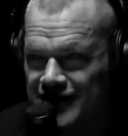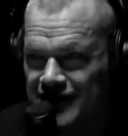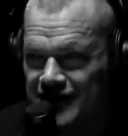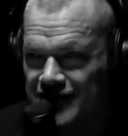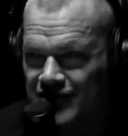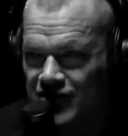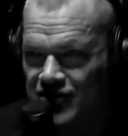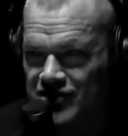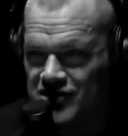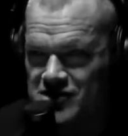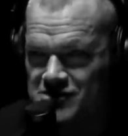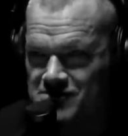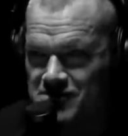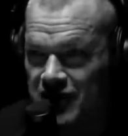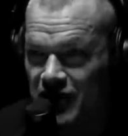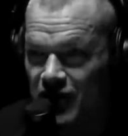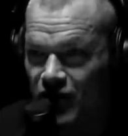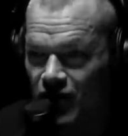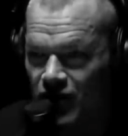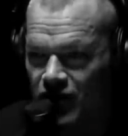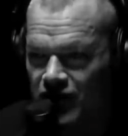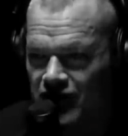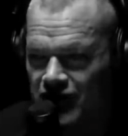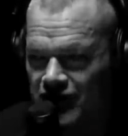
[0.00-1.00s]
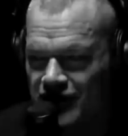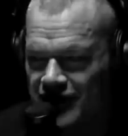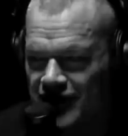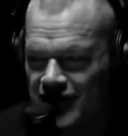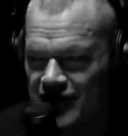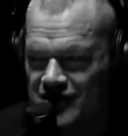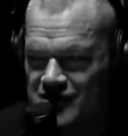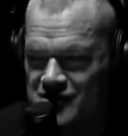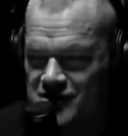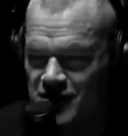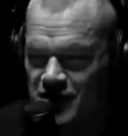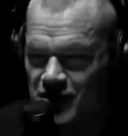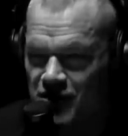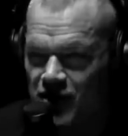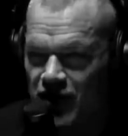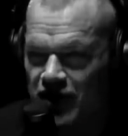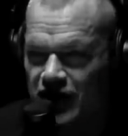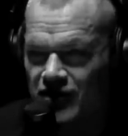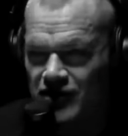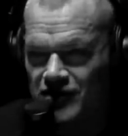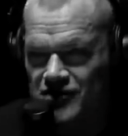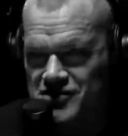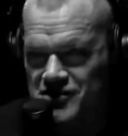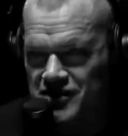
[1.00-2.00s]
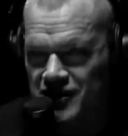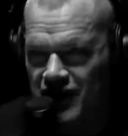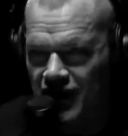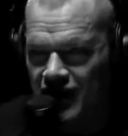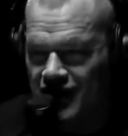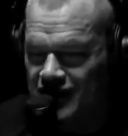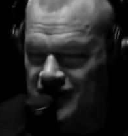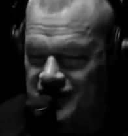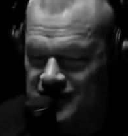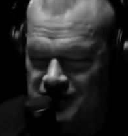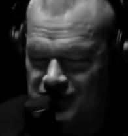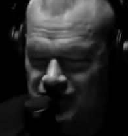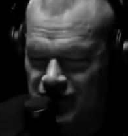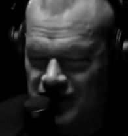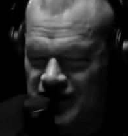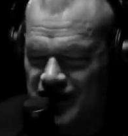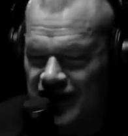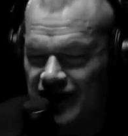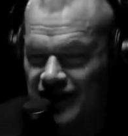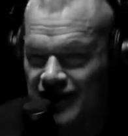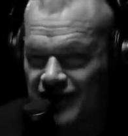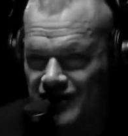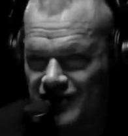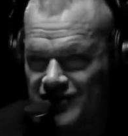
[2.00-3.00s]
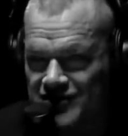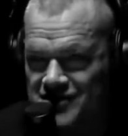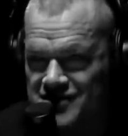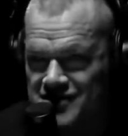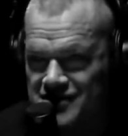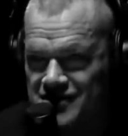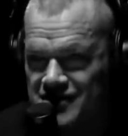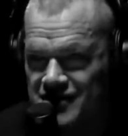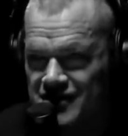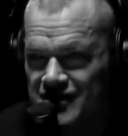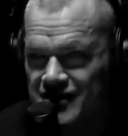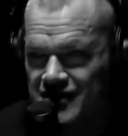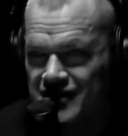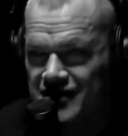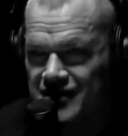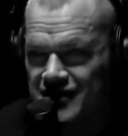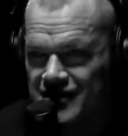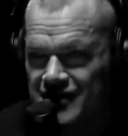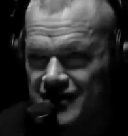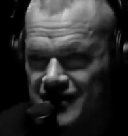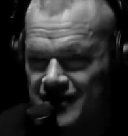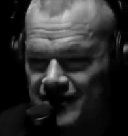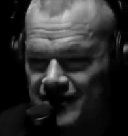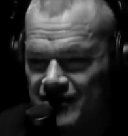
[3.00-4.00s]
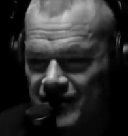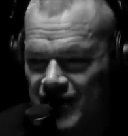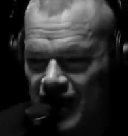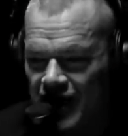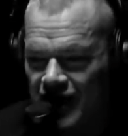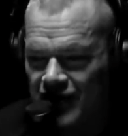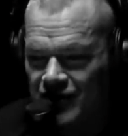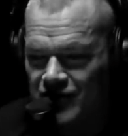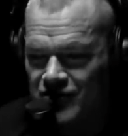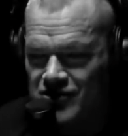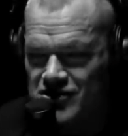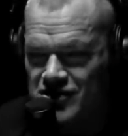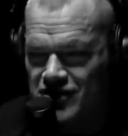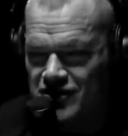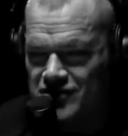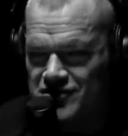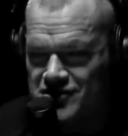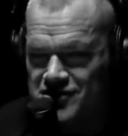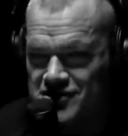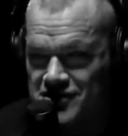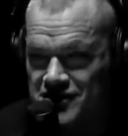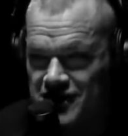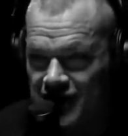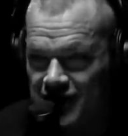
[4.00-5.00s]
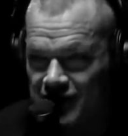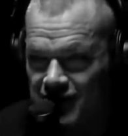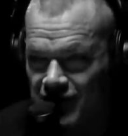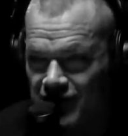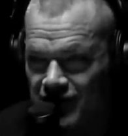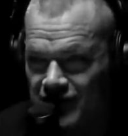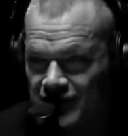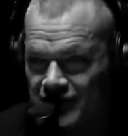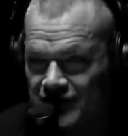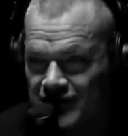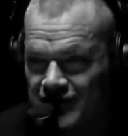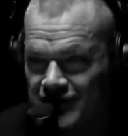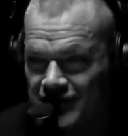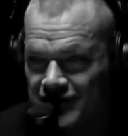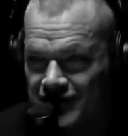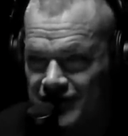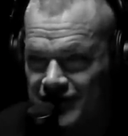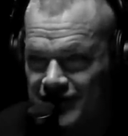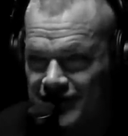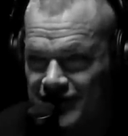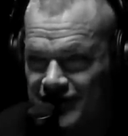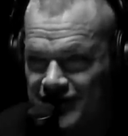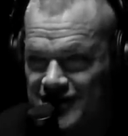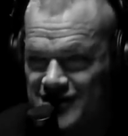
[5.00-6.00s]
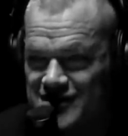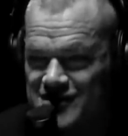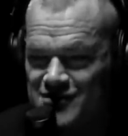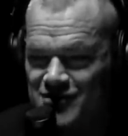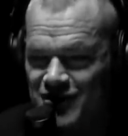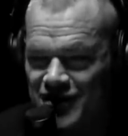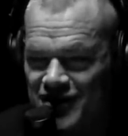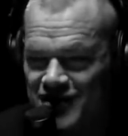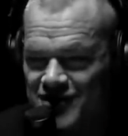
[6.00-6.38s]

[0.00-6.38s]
so which has been ordered. yeah, this one yeah, wiggles a lot. It's ridiculous. Yeah, so. Echo Charles's table. Well, this is one